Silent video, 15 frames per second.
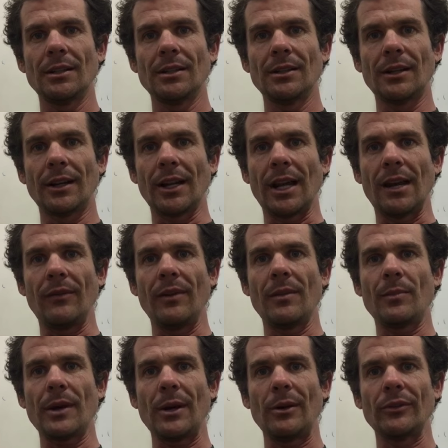I don't envy the
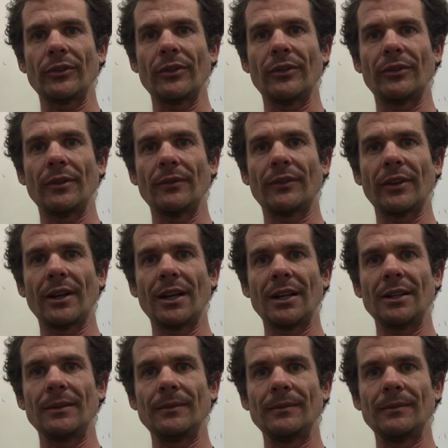parents of today.